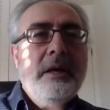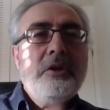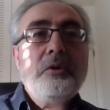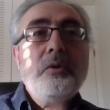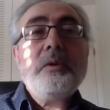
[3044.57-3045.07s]

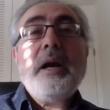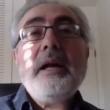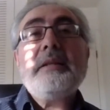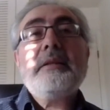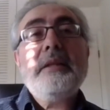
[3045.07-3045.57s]
They don't
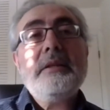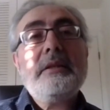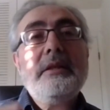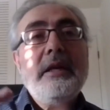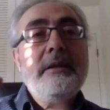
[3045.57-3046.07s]
ask these
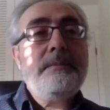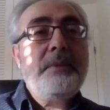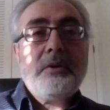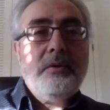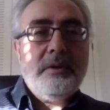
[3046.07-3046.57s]
great
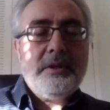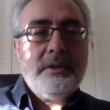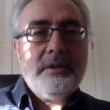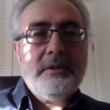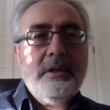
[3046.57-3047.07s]
big
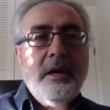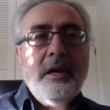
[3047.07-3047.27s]
questions,